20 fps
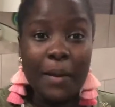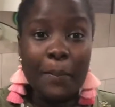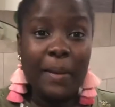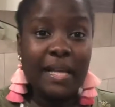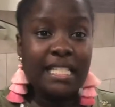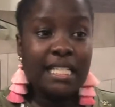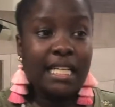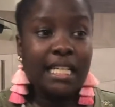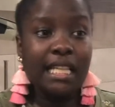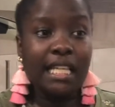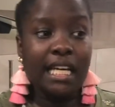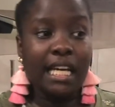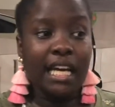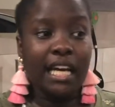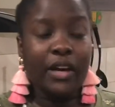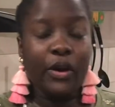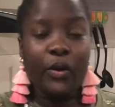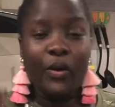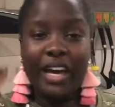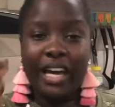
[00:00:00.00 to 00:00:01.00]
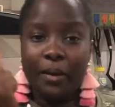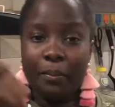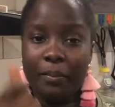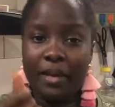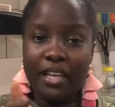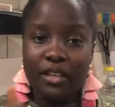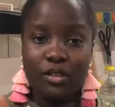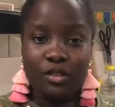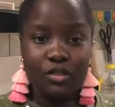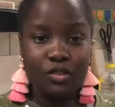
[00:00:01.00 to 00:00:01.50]
Basically, quick
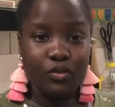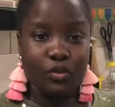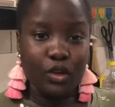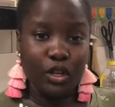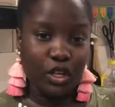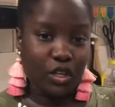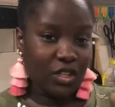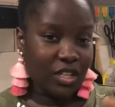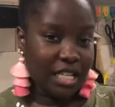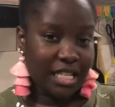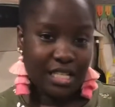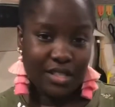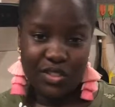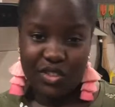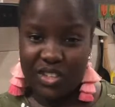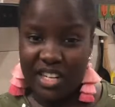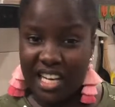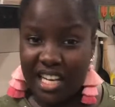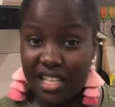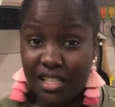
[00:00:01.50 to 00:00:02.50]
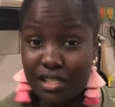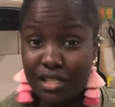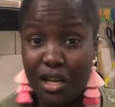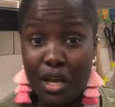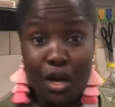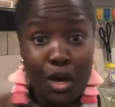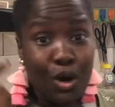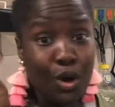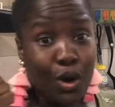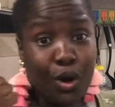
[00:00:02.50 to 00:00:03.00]
meals for uni students
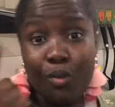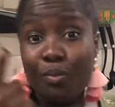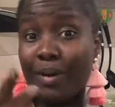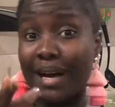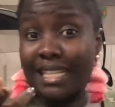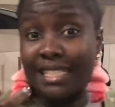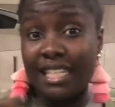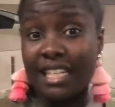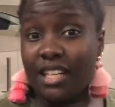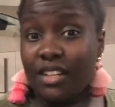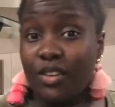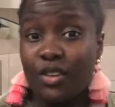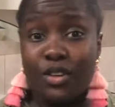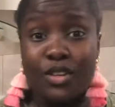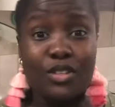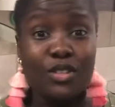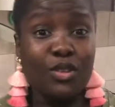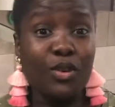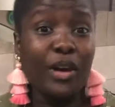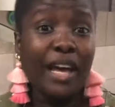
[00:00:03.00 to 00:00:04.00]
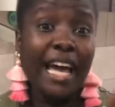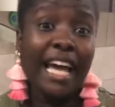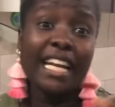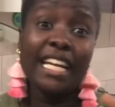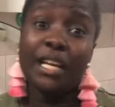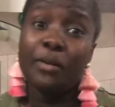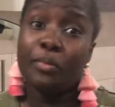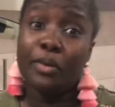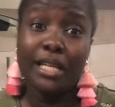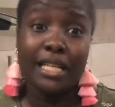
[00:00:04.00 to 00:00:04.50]
or bachelors or
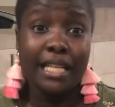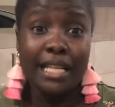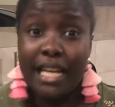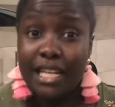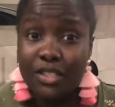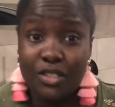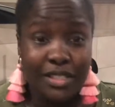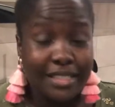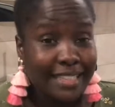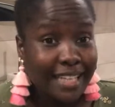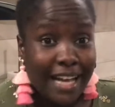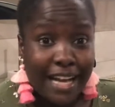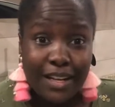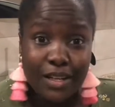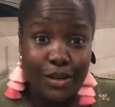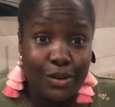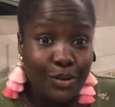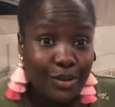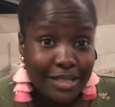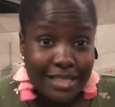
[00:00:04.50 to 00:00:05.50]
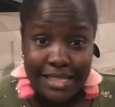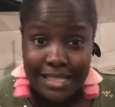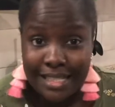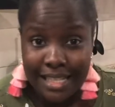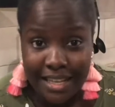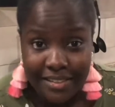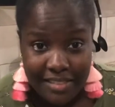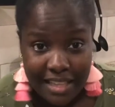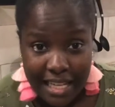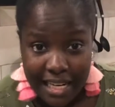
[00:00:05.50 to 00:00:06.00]
anybody that just can't cook to
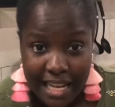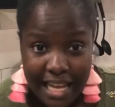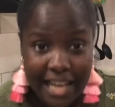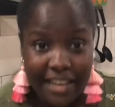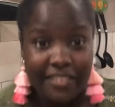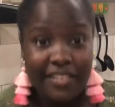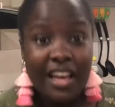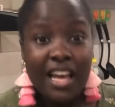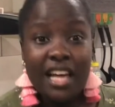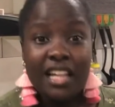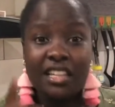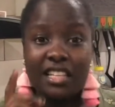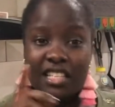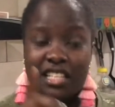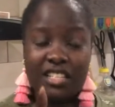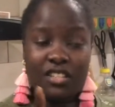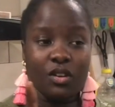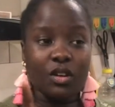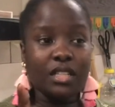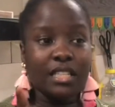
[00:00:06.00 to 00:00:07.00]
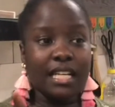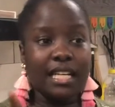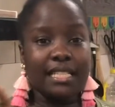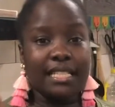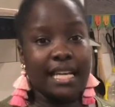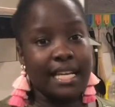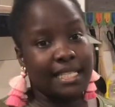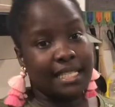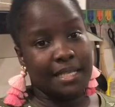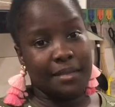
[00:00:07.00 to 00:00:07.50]
save their life. This is under
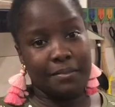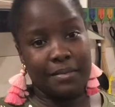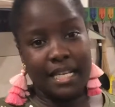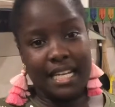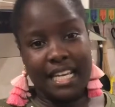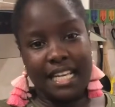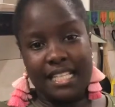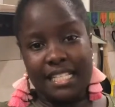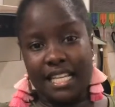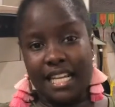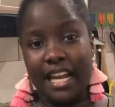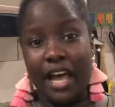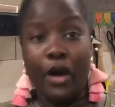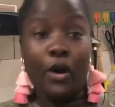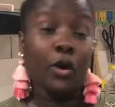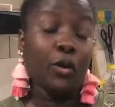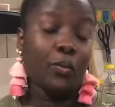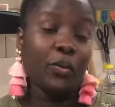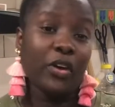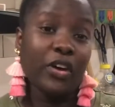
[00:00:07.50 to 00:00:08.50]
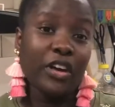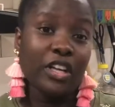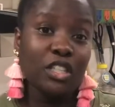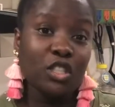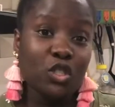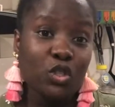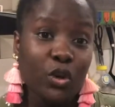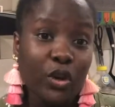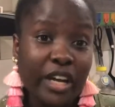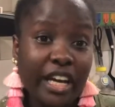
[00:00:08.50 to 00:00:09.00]
30 minutes and I hope you
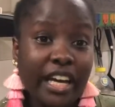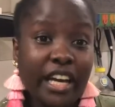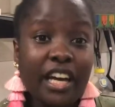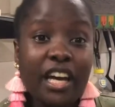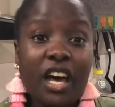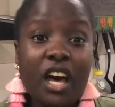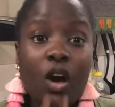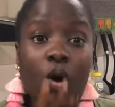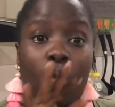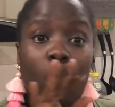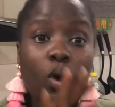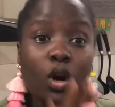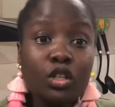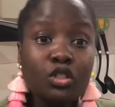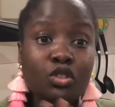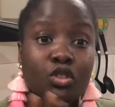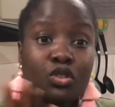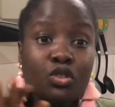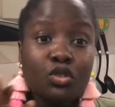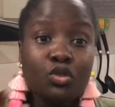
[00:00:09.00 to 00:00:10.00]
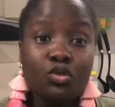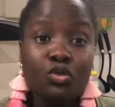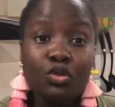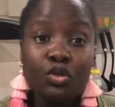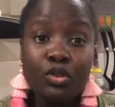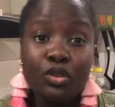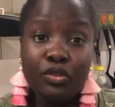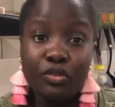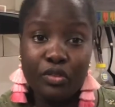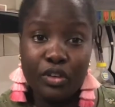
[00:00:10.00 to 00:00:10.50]
enjoy it. Watch
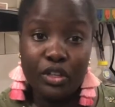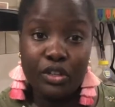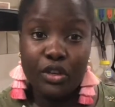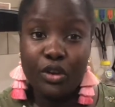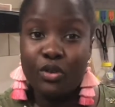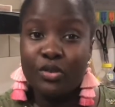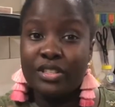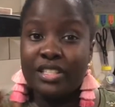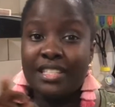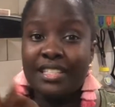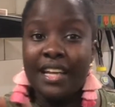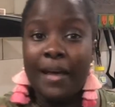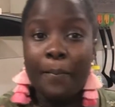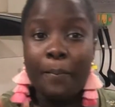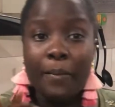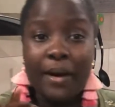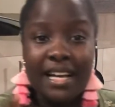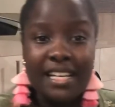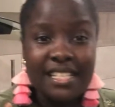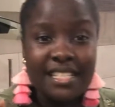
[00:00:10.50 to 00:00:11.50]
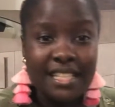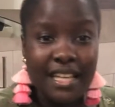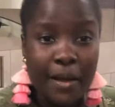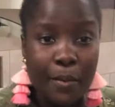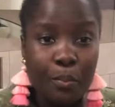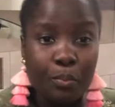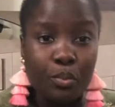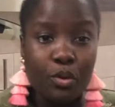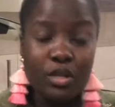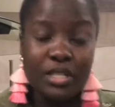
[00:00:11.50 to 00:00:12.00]
through the video step by
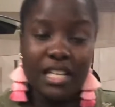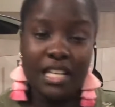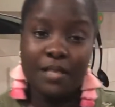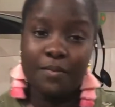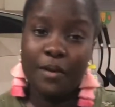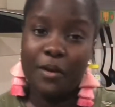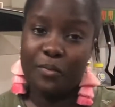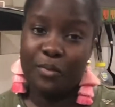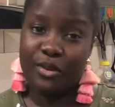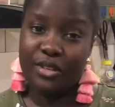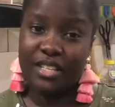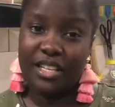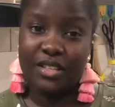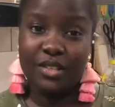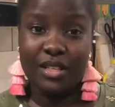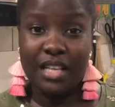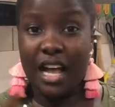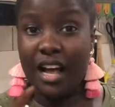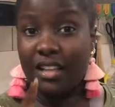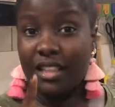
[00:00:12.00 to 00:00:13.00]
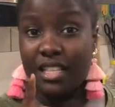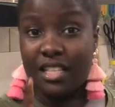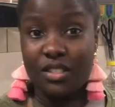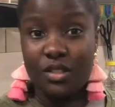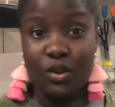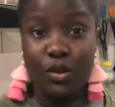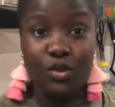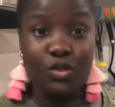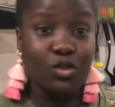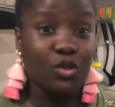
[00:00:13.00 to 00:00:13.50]
step, process by process on how this
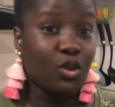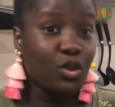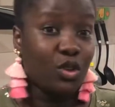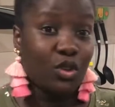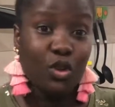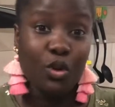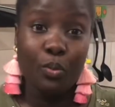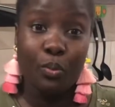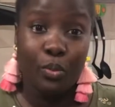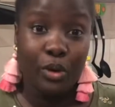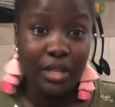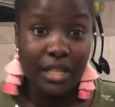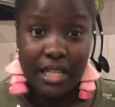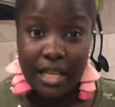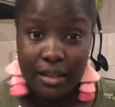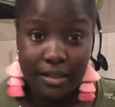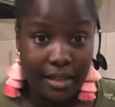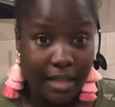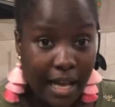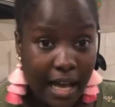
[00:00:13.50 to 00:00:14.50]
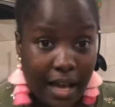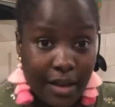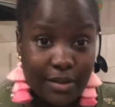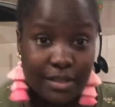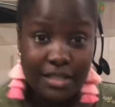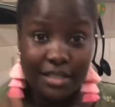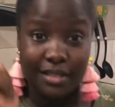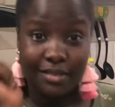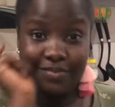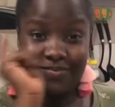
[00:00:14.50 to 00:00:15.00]
goes so you don't burn down the house.